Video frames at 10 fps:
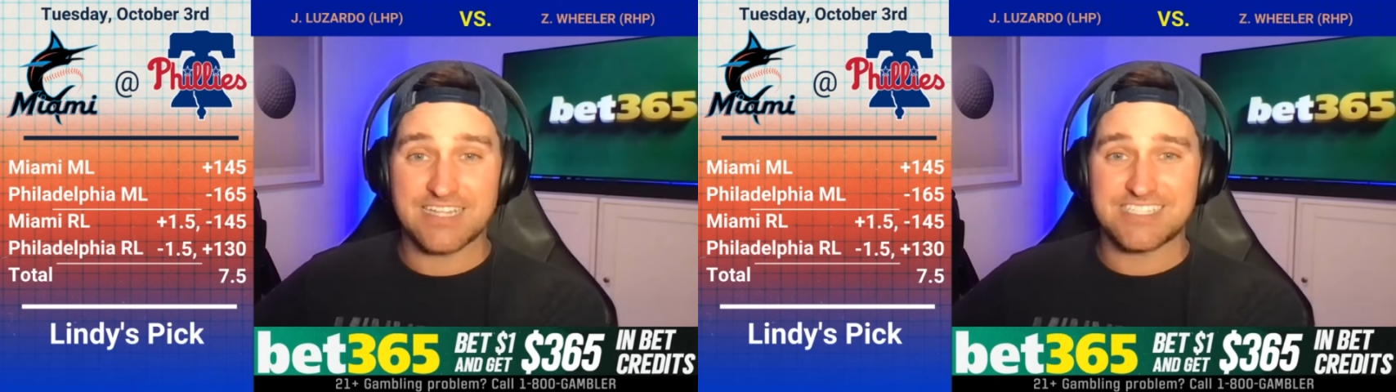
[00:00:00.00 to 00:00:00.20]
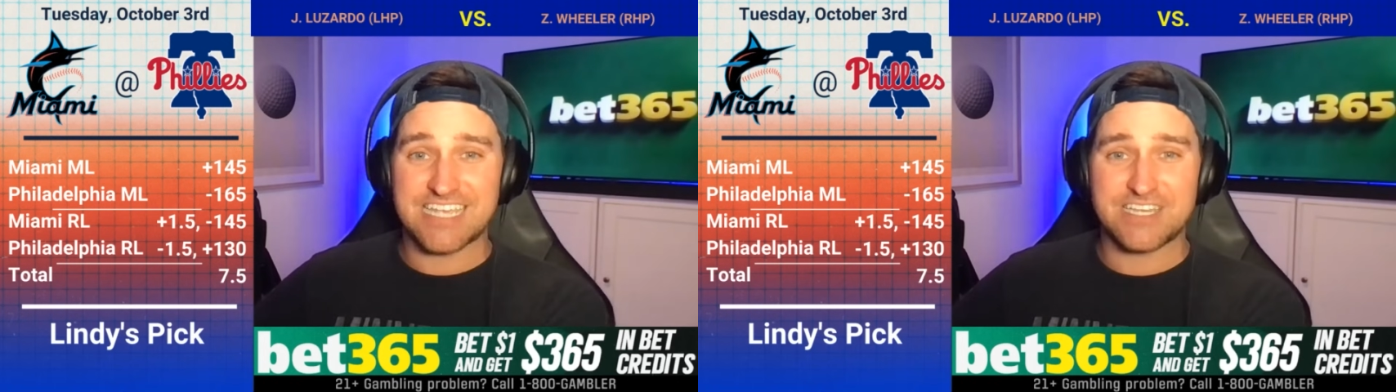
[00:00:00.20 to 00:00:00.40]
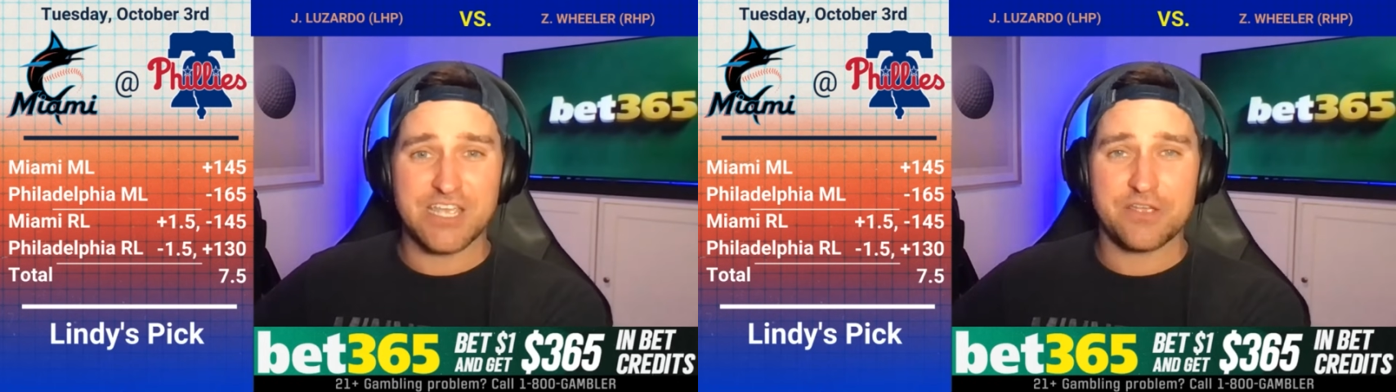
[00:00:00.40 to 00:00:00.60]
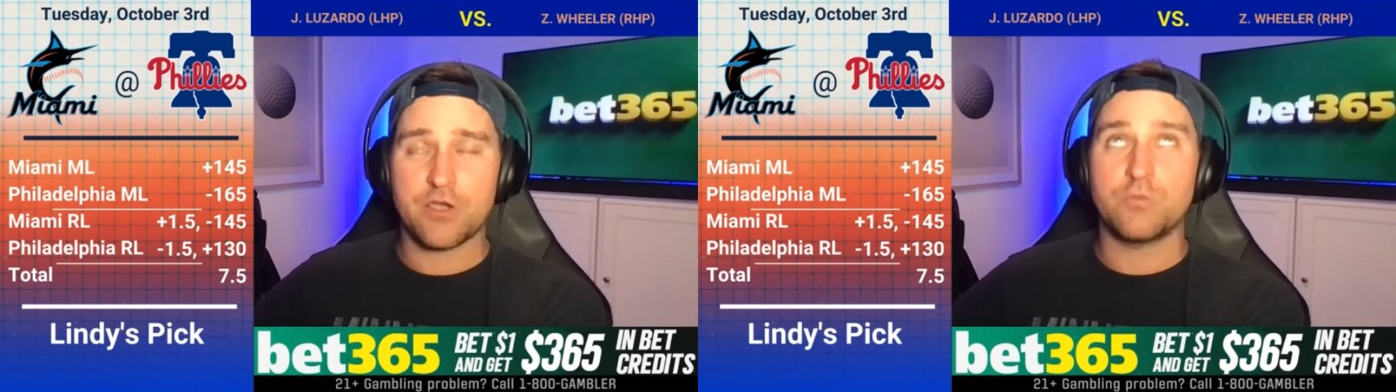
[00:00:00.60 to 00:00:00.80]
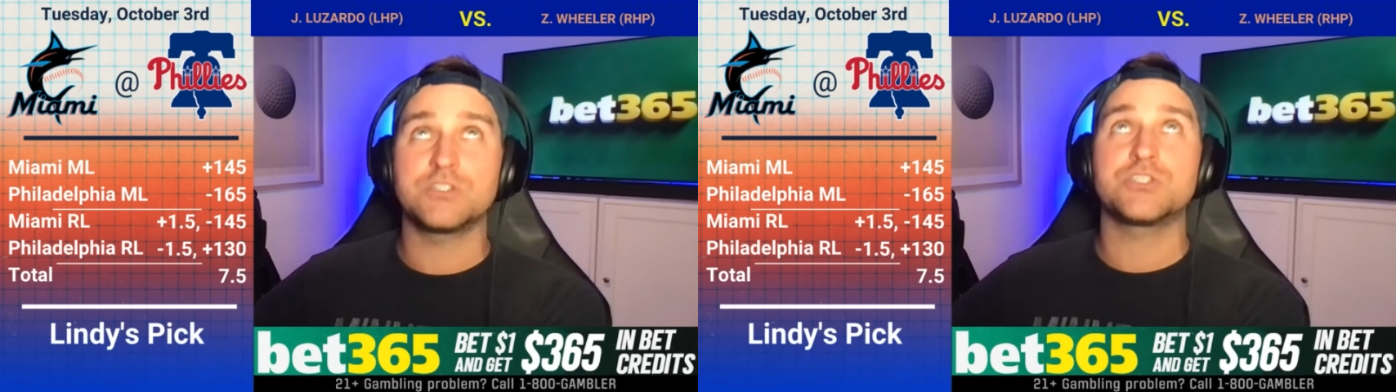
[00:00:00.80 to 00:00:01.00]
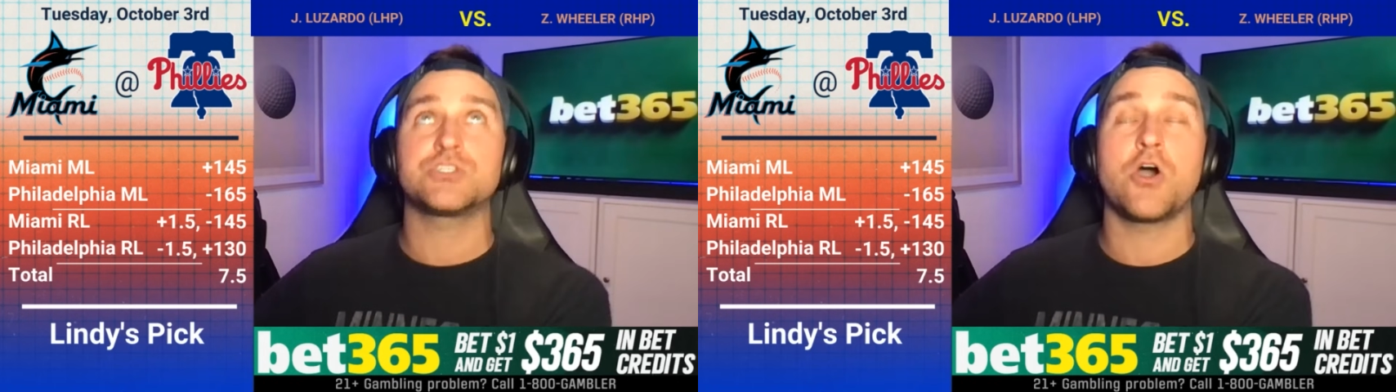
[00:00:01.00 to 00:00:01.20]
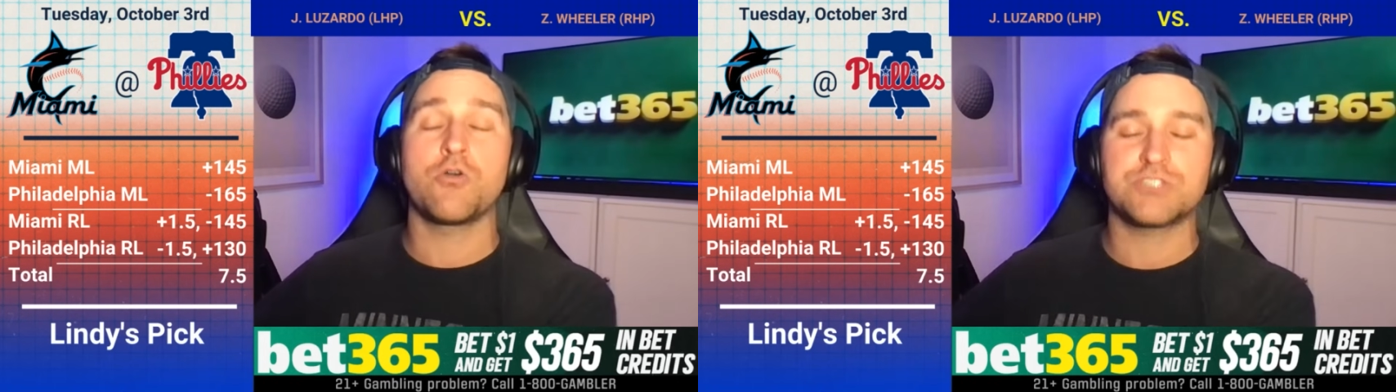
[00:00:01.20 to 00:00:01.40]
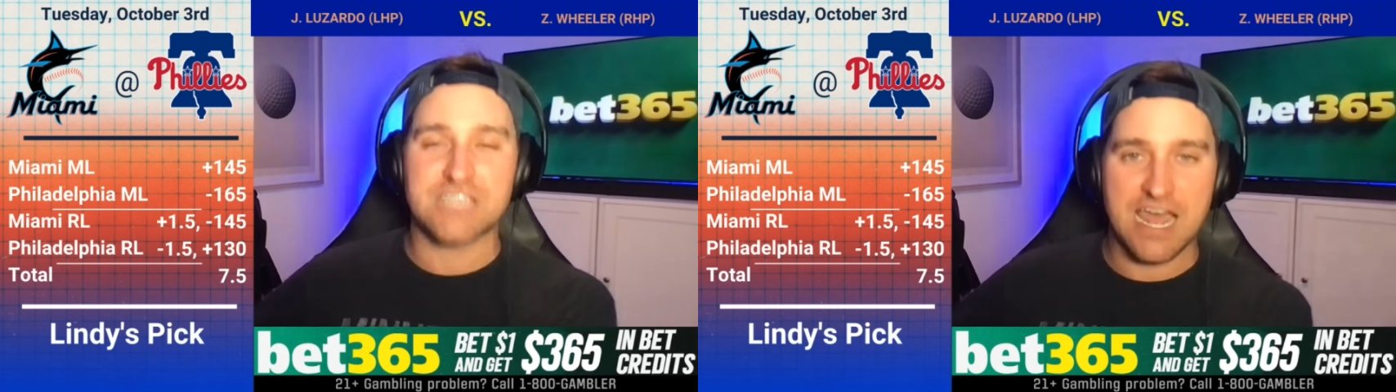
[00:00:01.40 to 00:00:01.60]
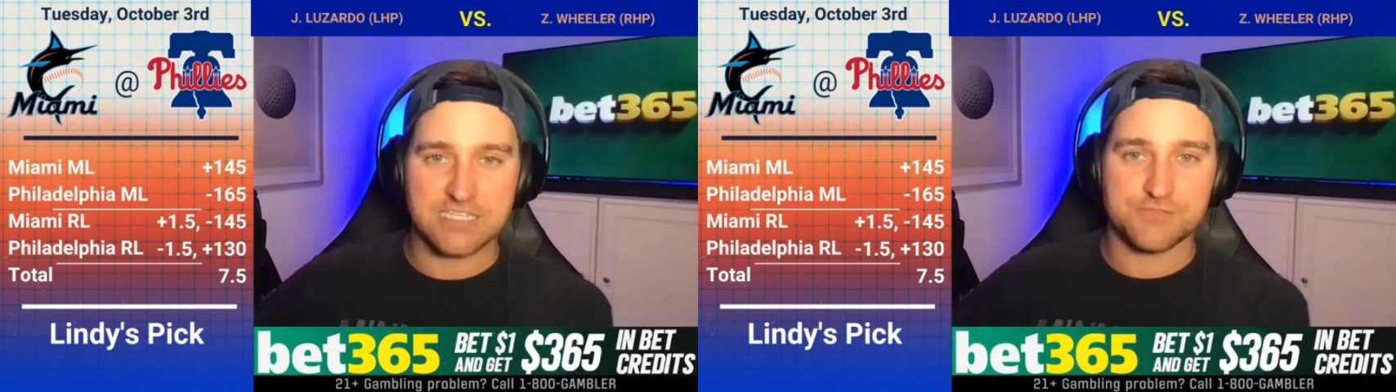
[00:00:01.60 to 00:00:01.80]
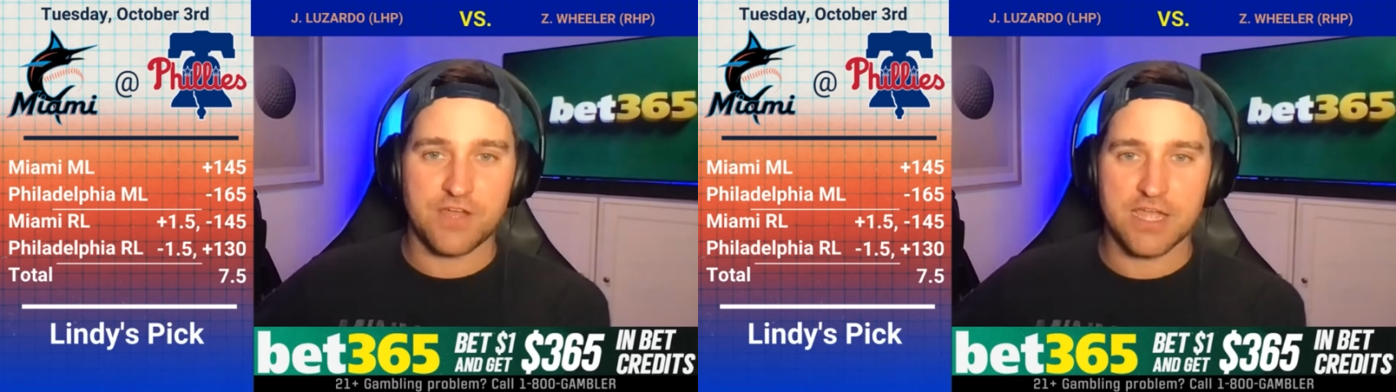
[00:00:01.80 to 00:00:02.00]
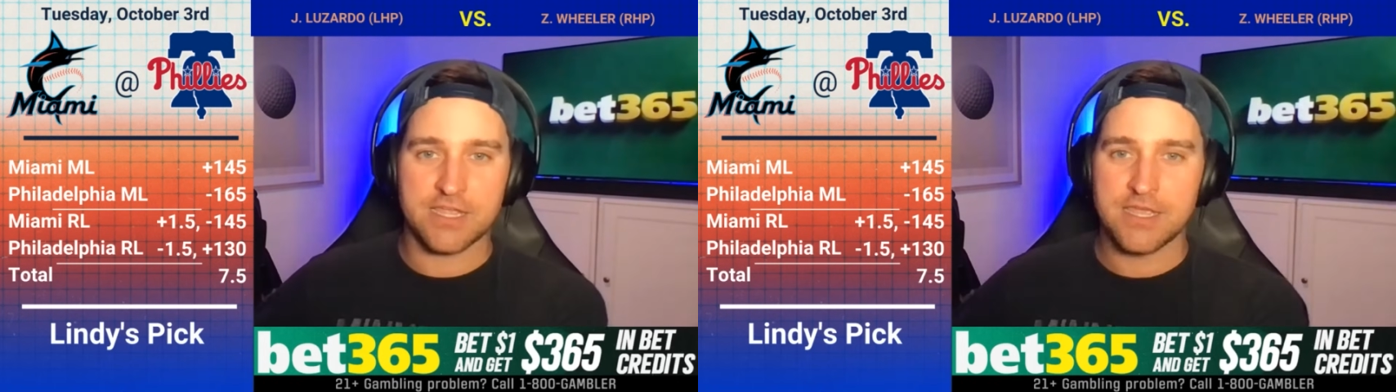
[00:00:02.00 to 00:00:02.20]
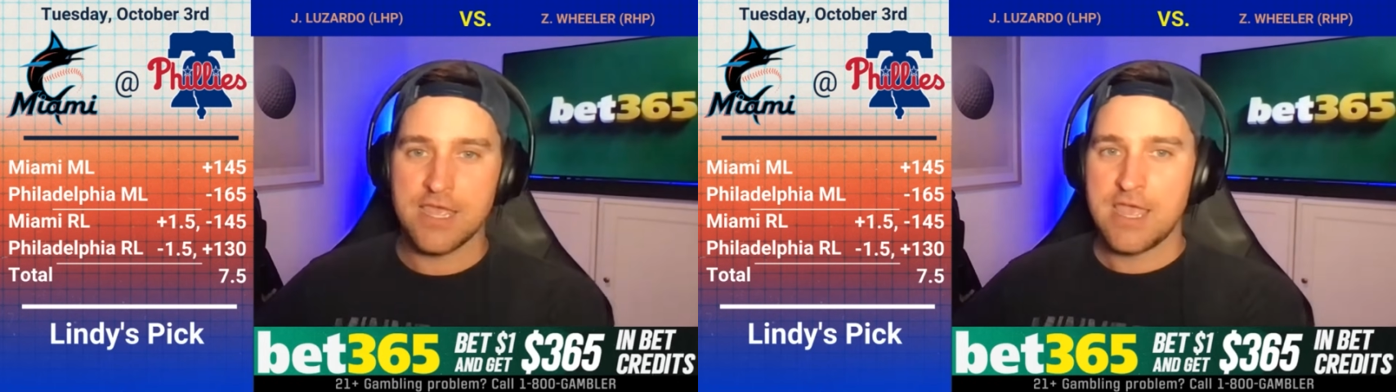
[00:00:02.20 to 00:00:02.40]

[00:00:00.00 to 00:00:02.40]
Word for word: against San Diego was so satisfying.